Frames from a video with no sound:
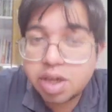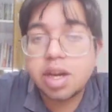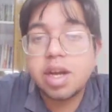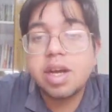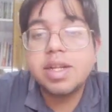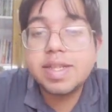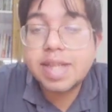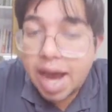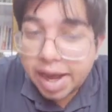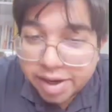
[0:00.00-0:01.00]

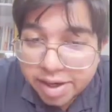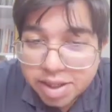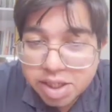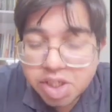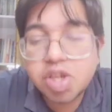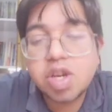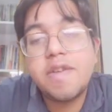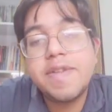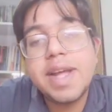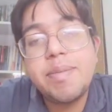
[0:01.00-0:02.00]
of
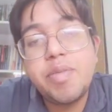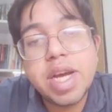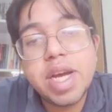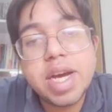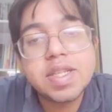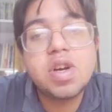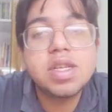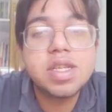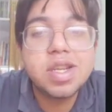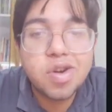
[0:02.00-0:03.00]
the ammonia is called the
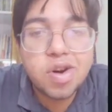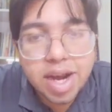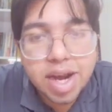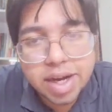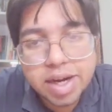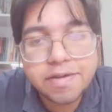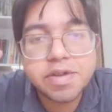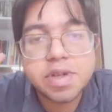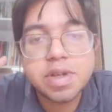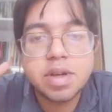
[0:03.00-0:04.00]
non-ionic diffusion.
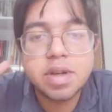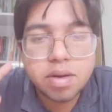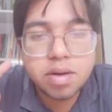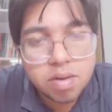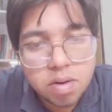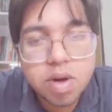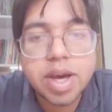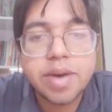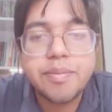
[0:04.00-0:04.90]
Okay.